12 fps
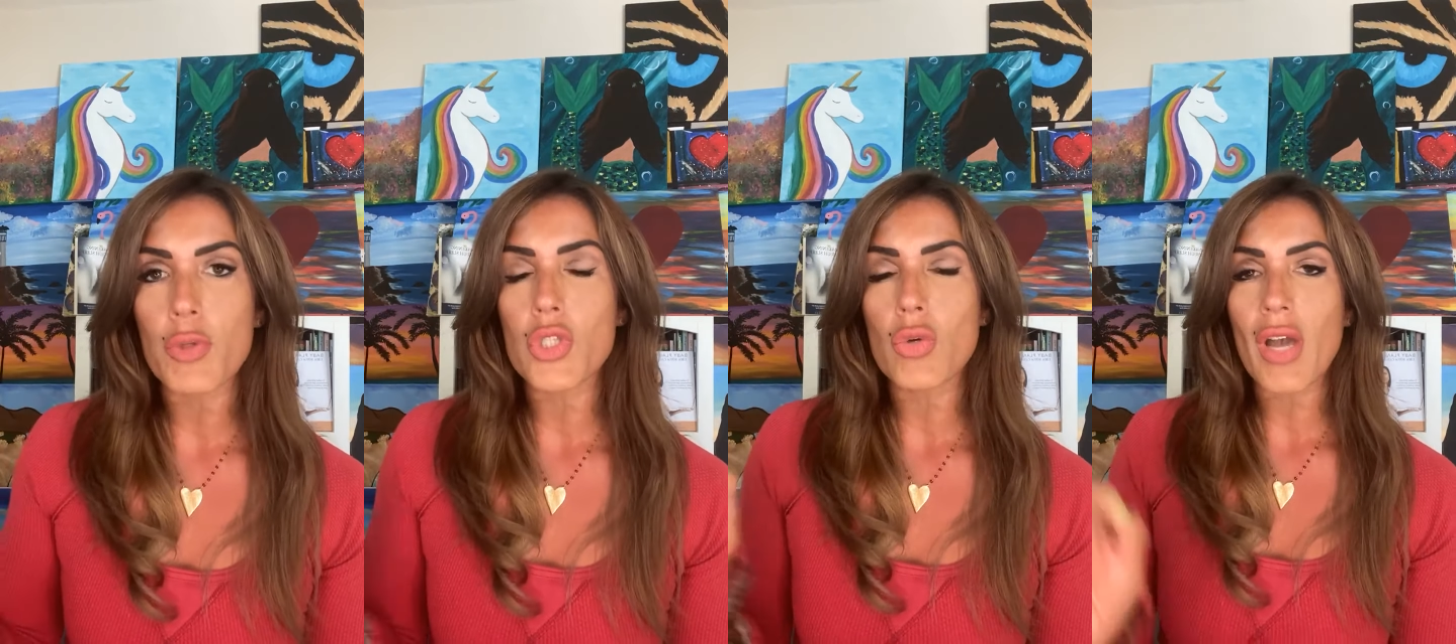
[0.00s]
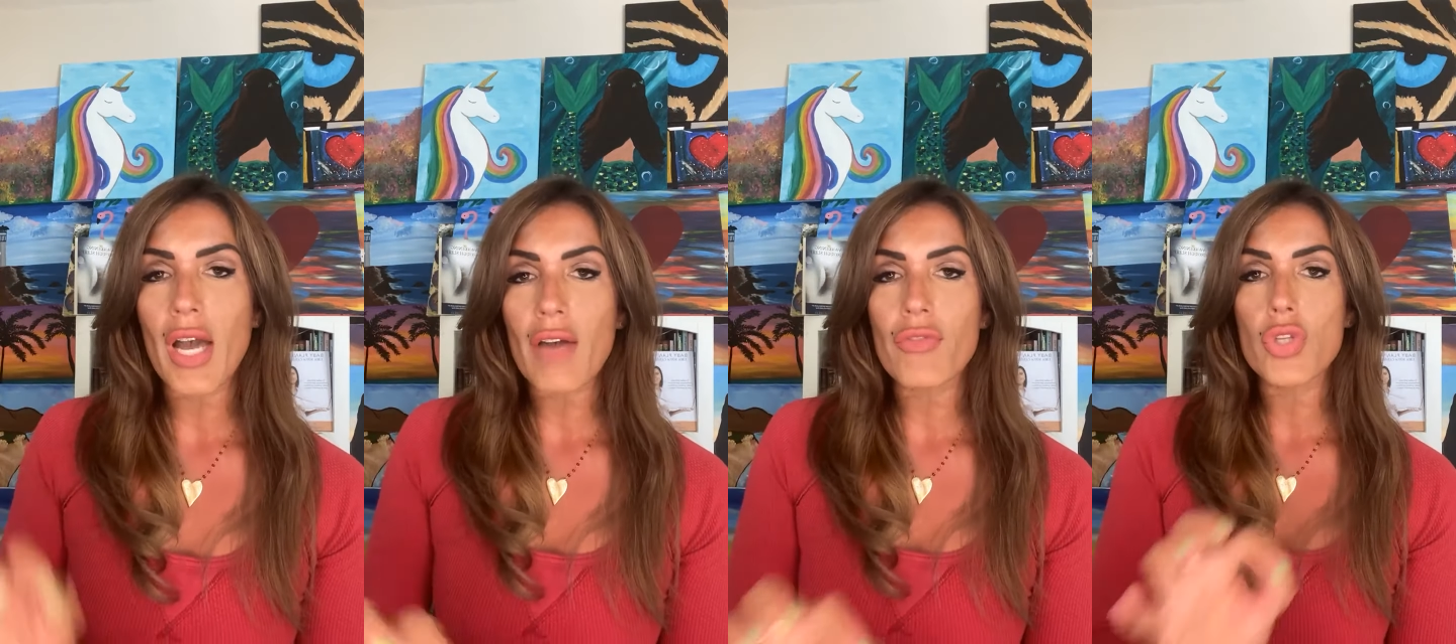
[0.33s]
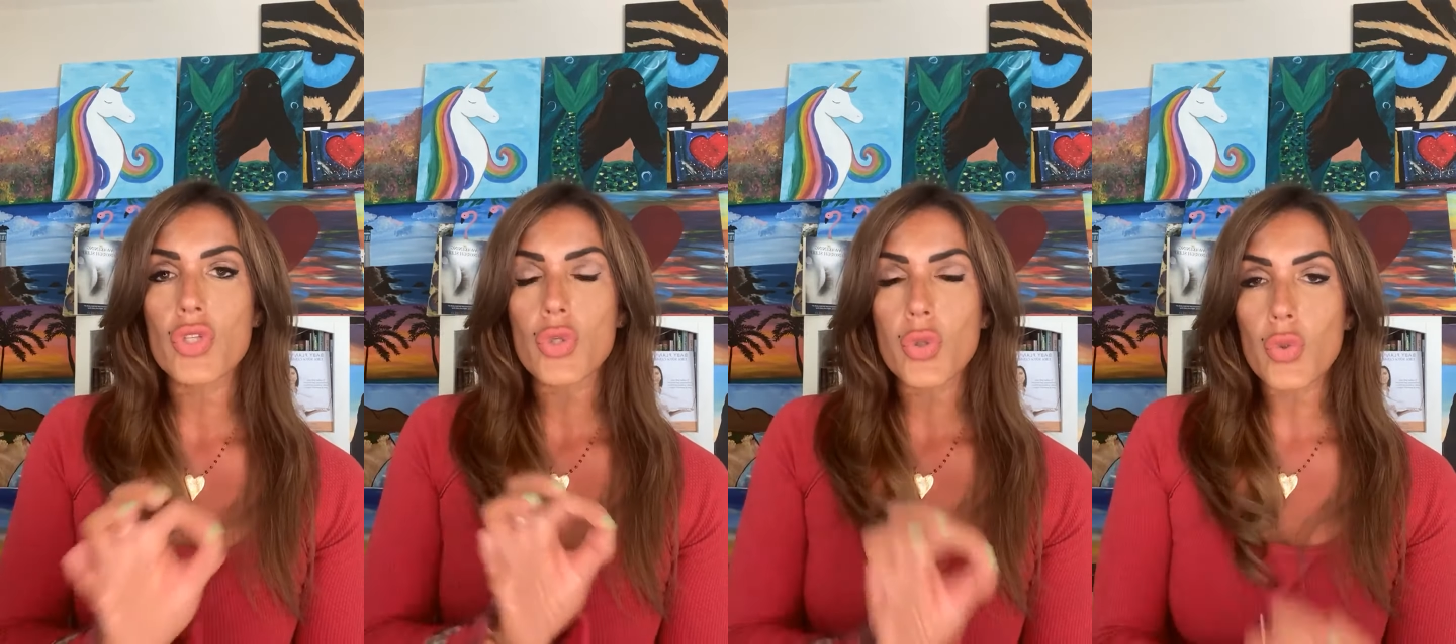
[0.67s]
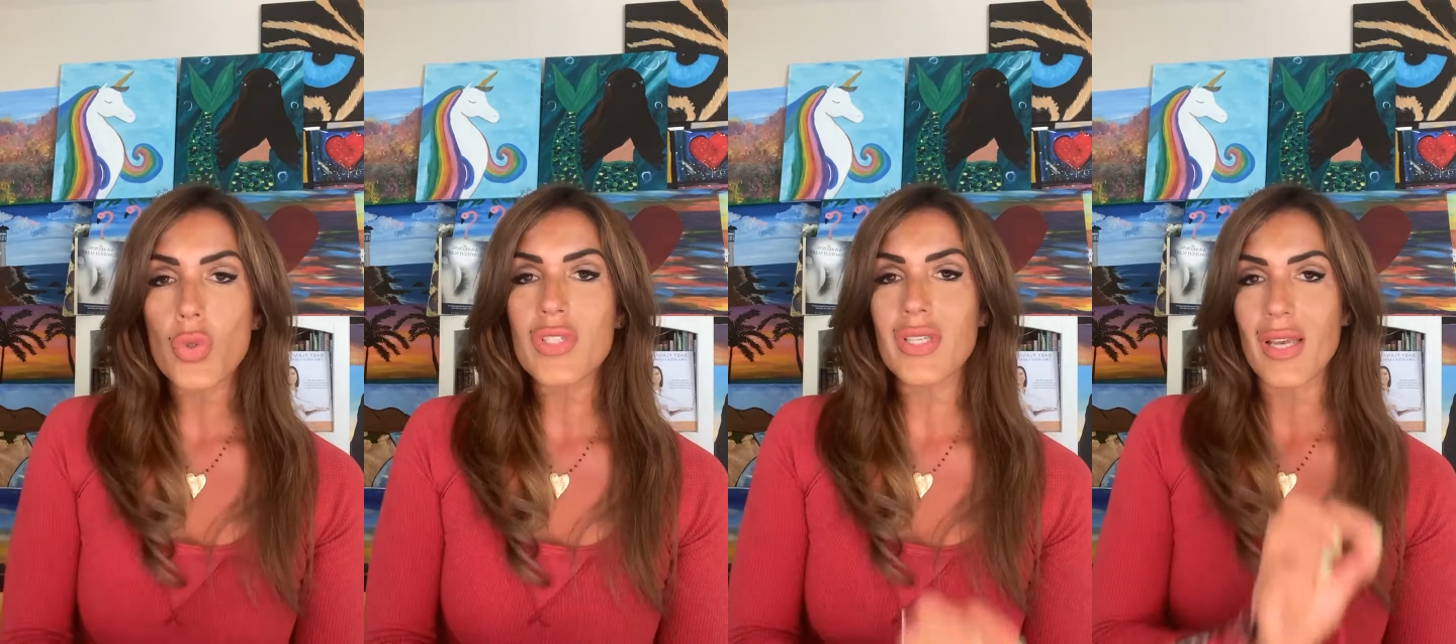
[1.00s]
but you have the
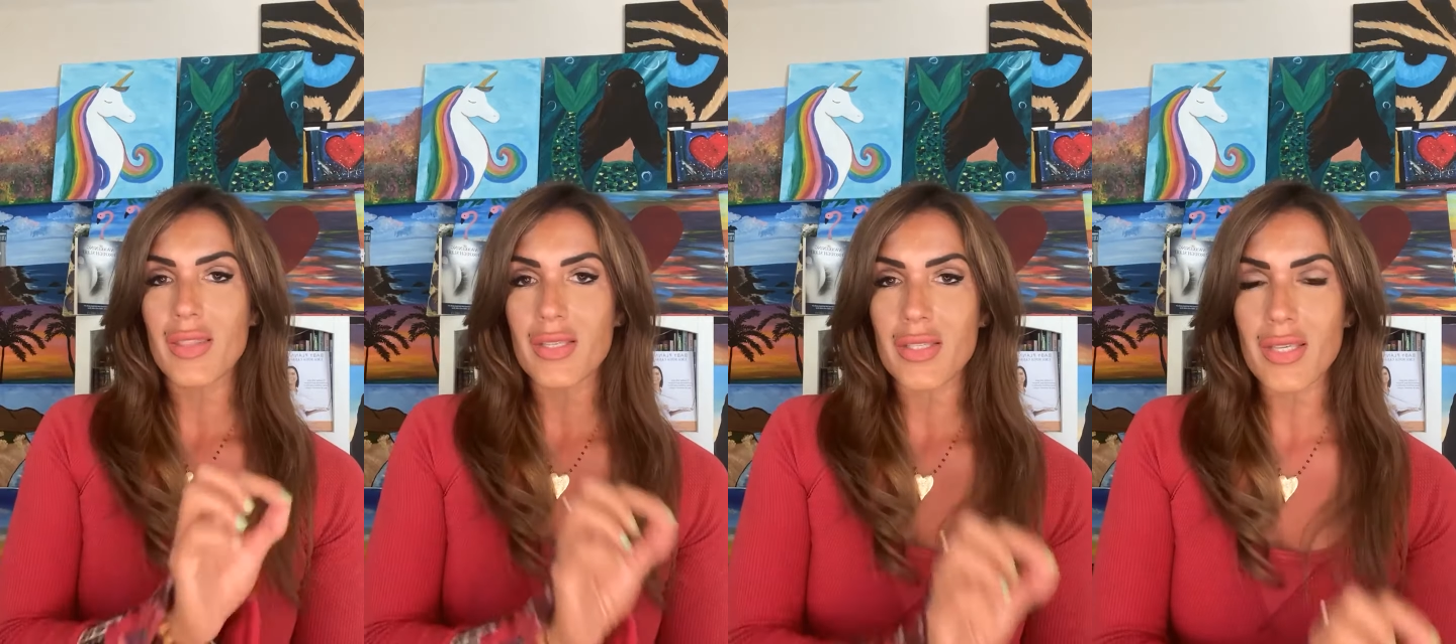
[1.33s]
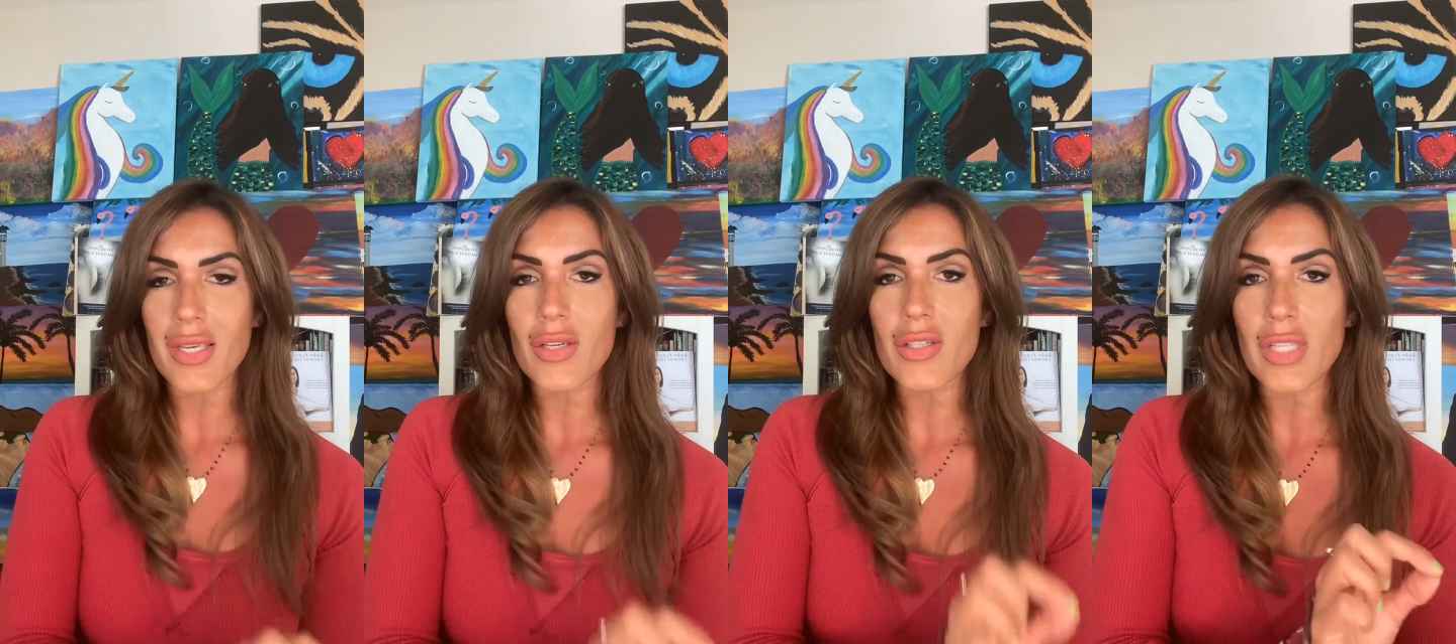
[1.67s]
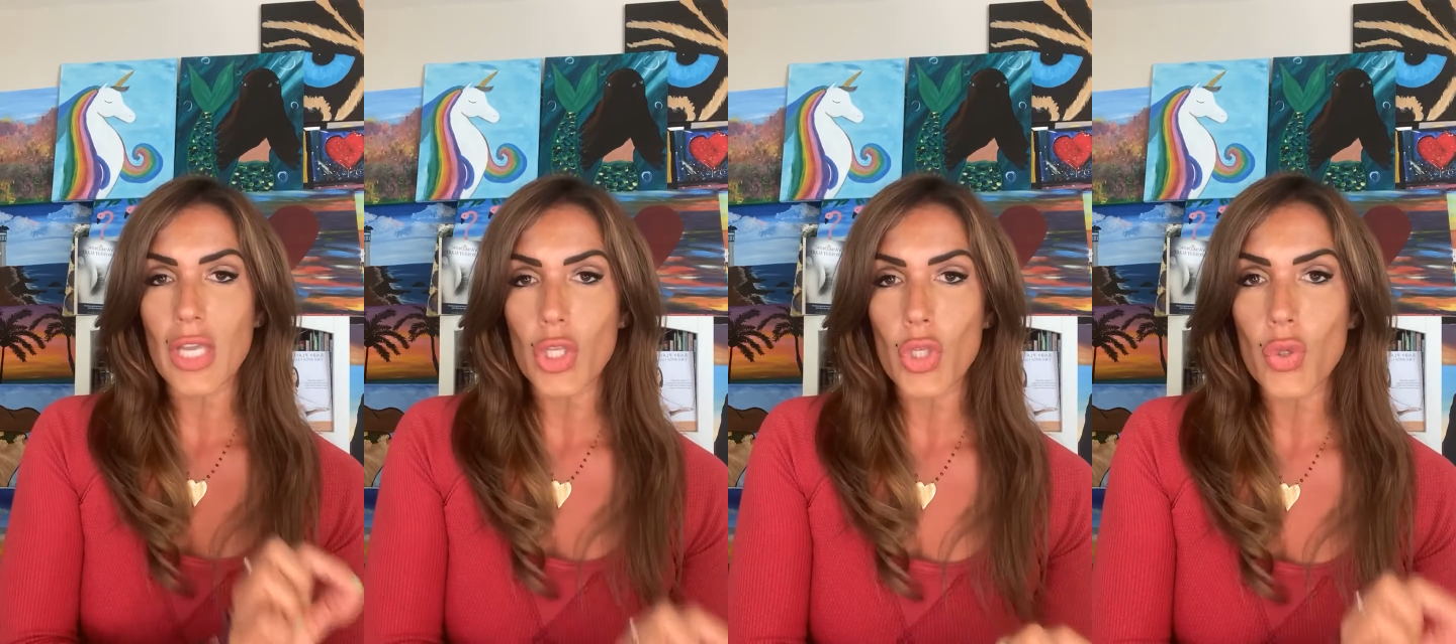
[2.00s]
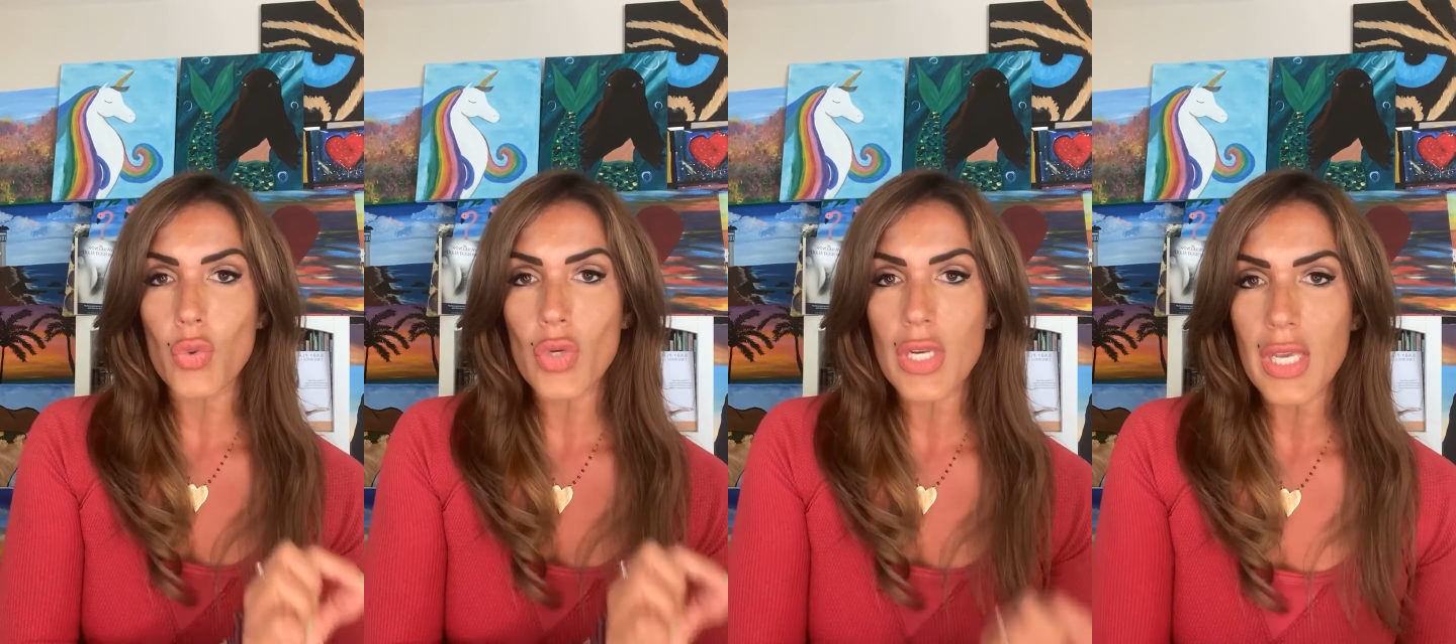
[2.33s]
tools and the skills that
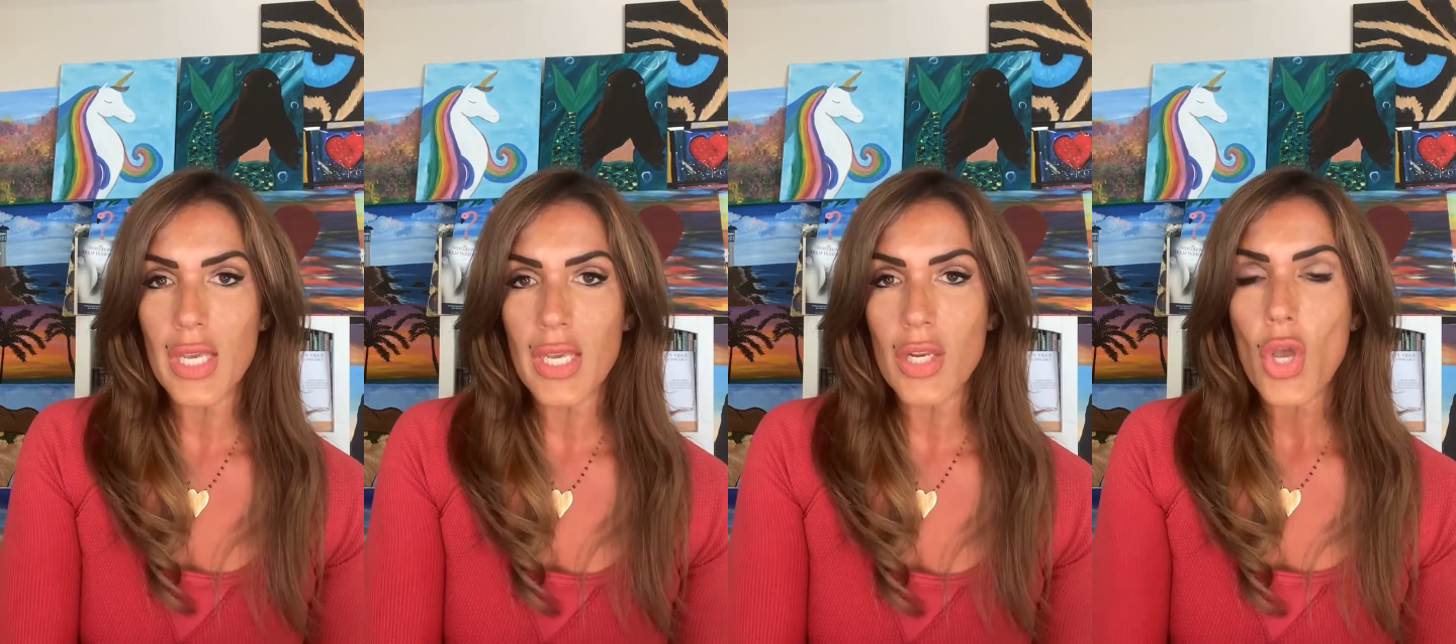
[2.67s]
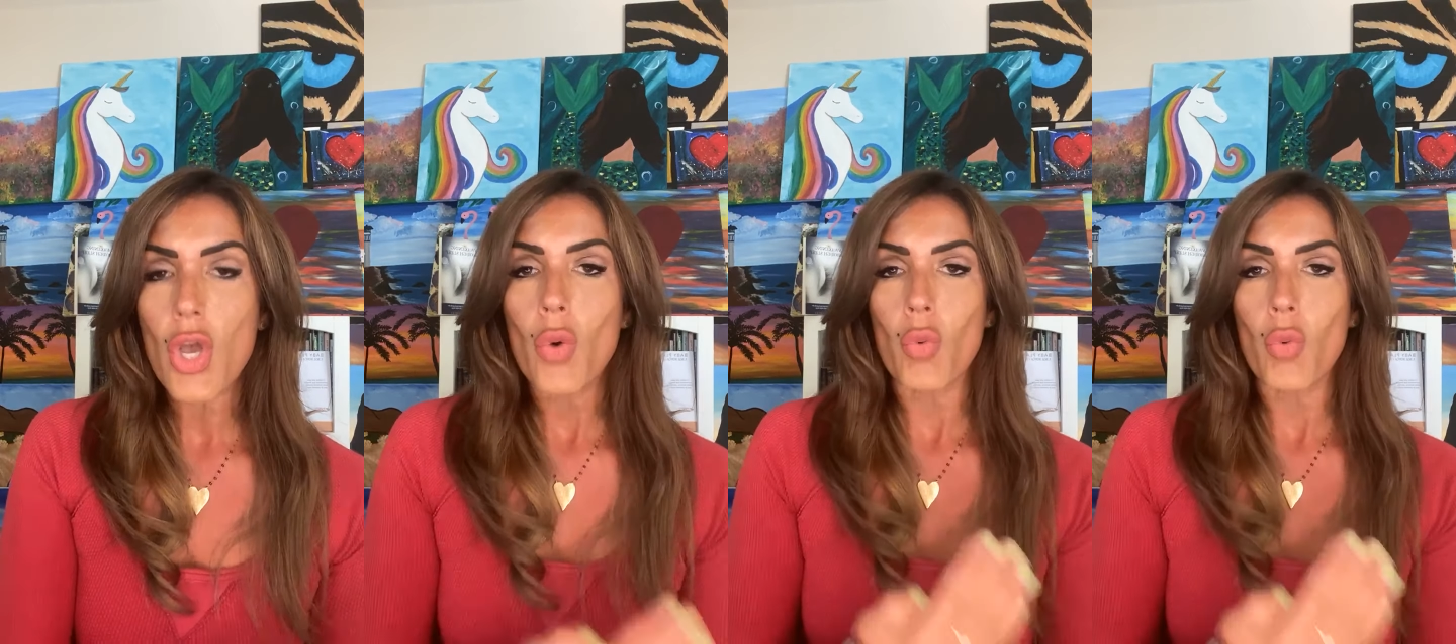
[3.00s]
you need